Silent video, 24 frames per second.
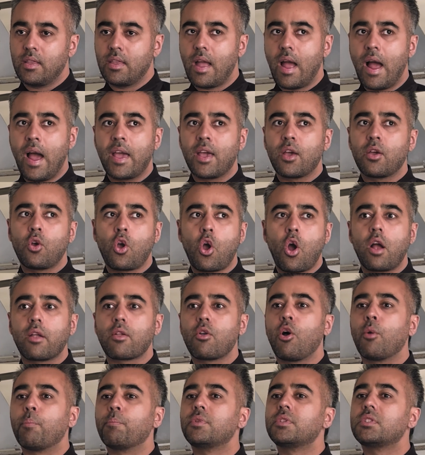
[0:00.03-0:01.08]
I got
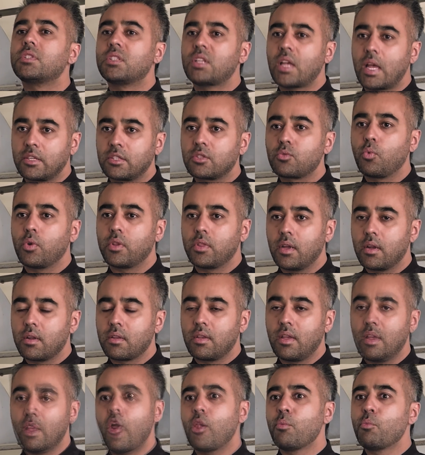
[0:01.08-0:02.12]
obsessed with it,
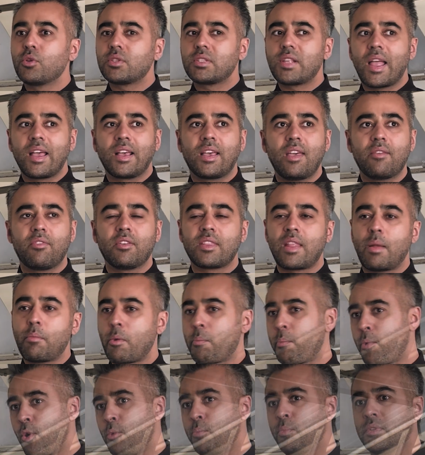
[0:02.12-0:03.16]
almost like giving them a
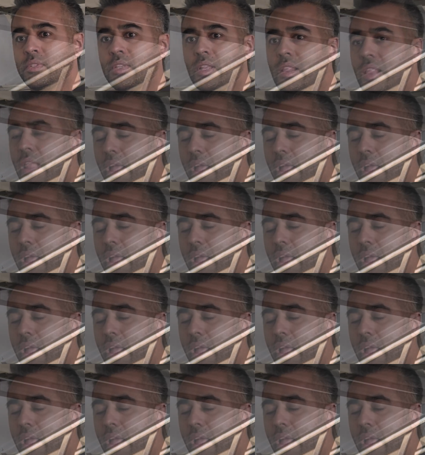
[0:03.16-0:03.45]
purpose in